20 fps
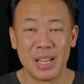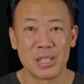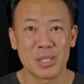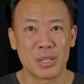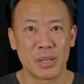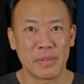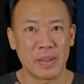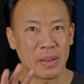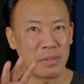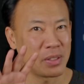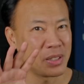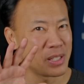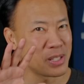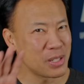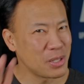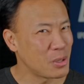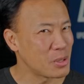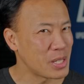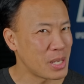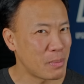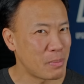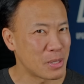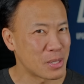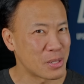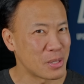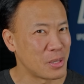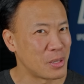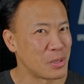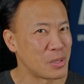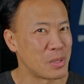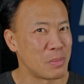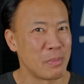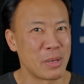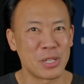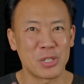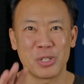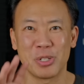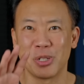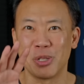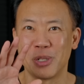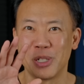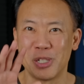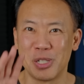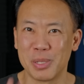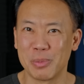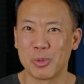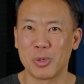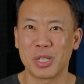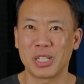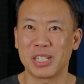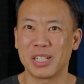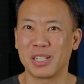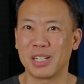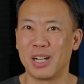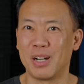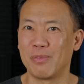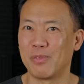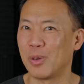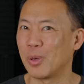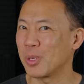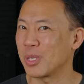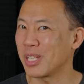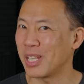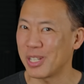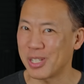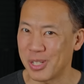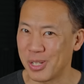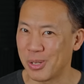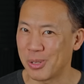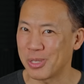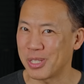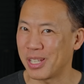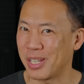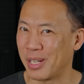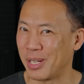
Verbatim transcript: So if you haven't listened to those episodes, make sure you go to jimkwik.com forward slash notes.